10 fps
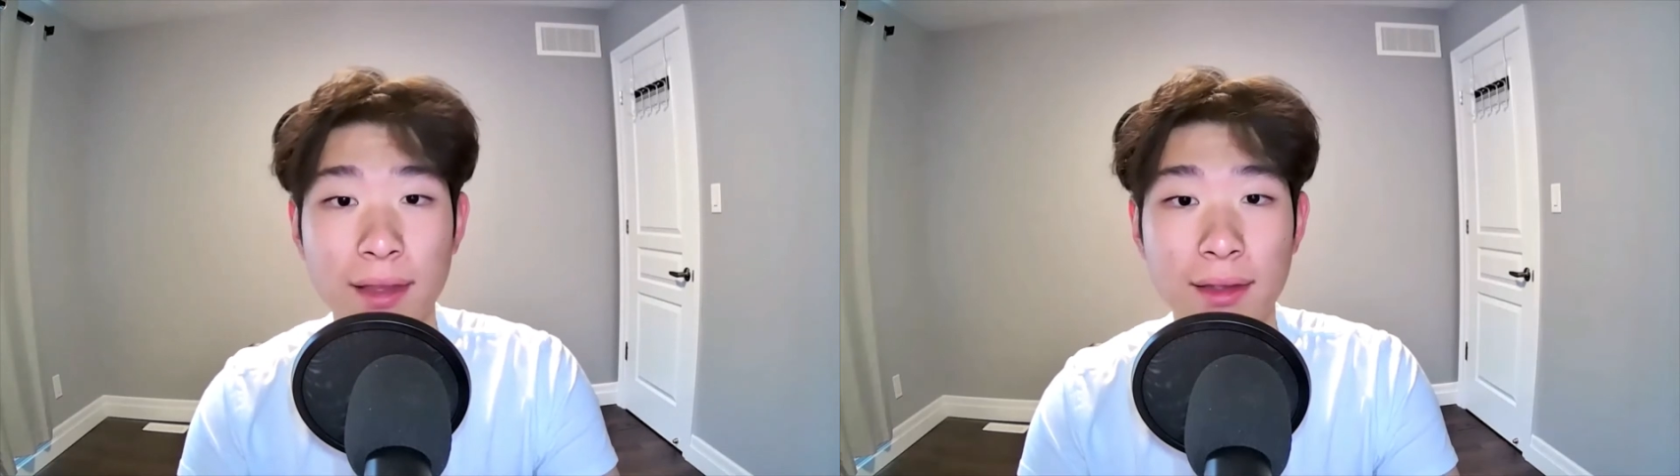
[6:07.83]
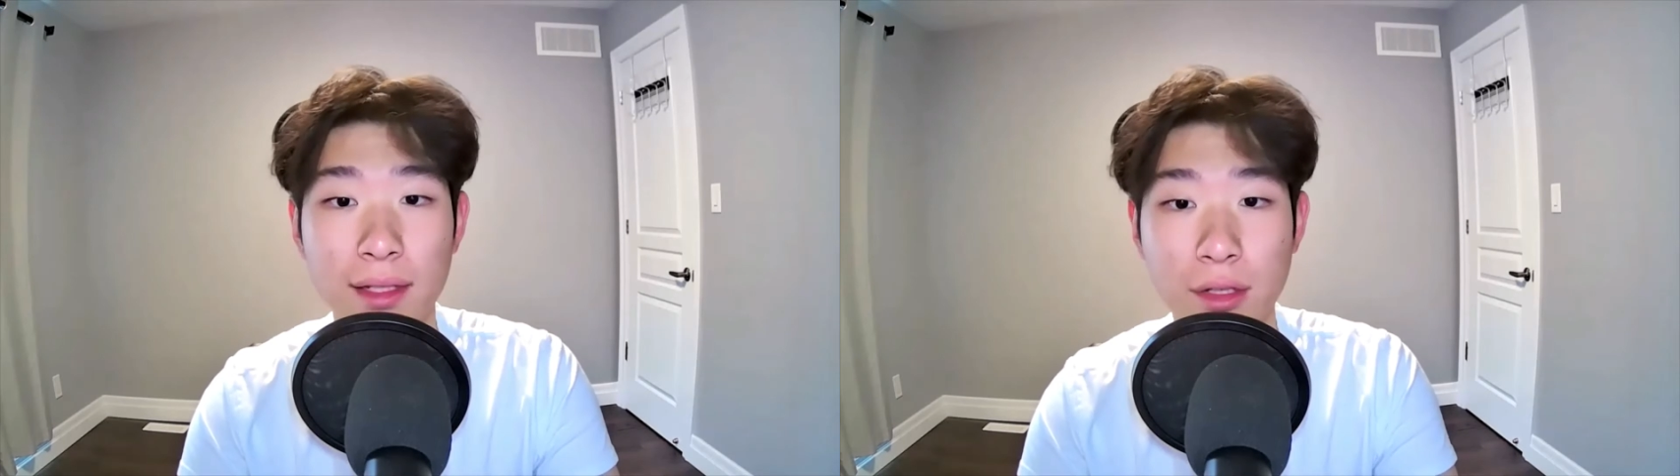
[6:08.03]

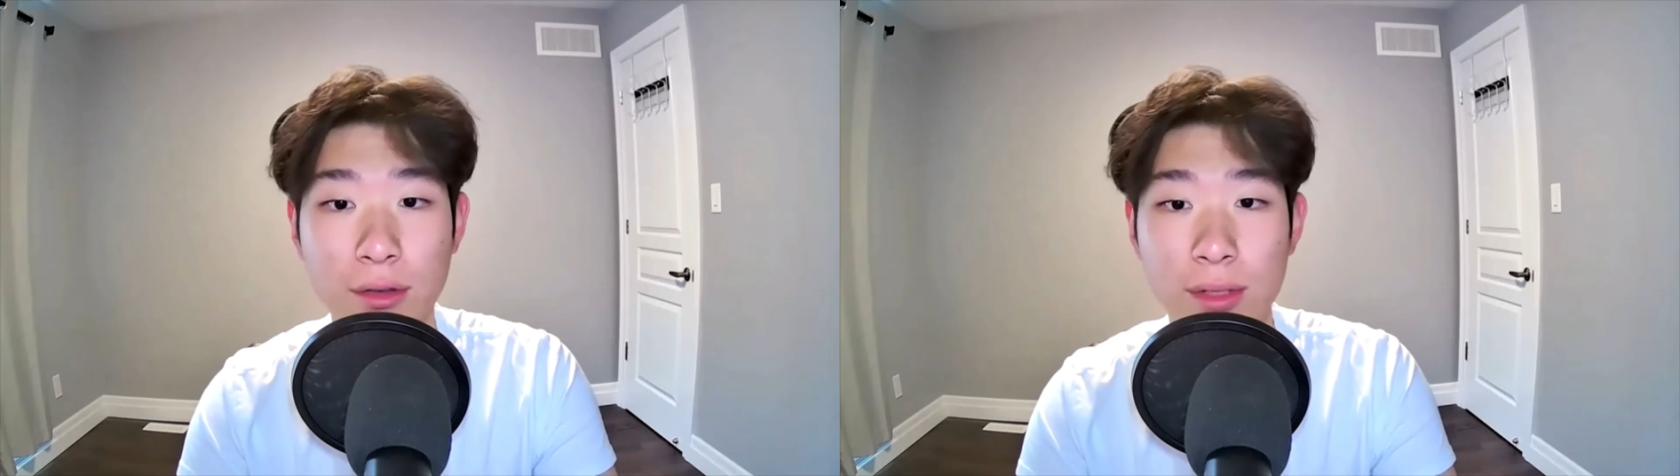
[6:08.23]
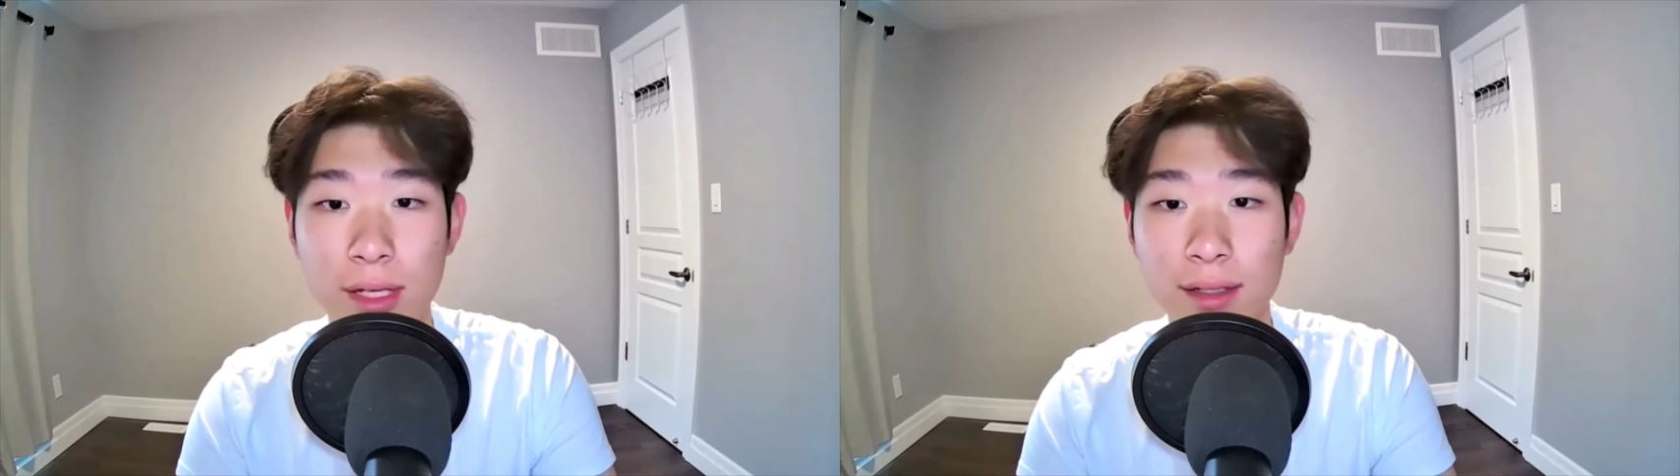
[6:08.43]
that they
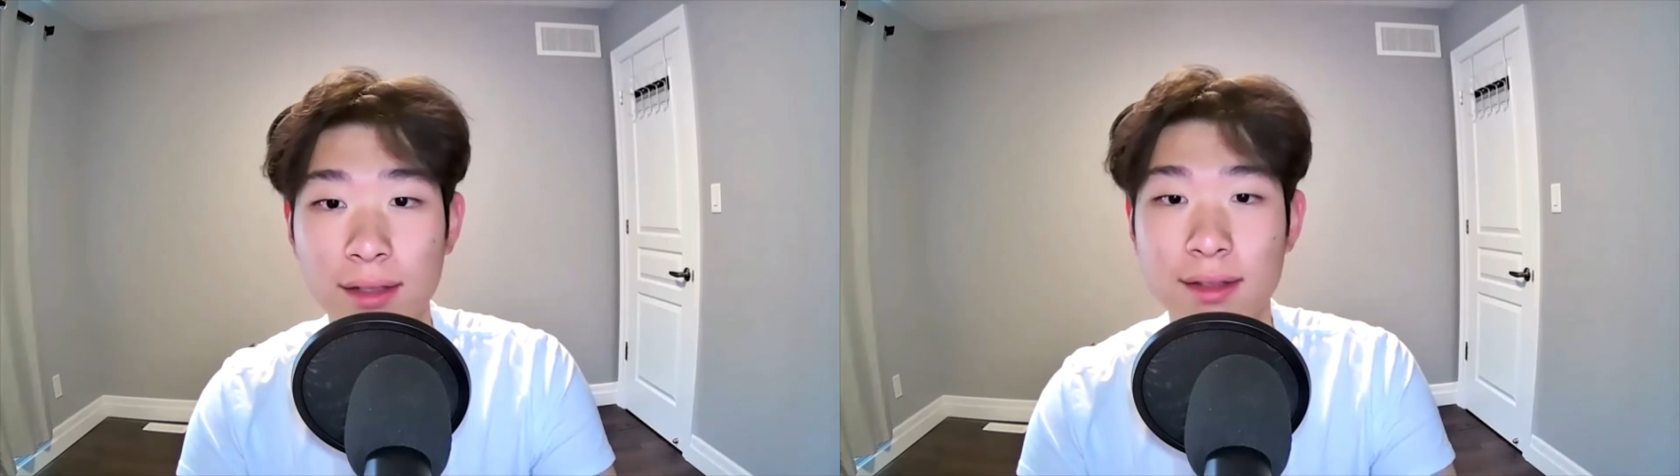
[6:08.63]
create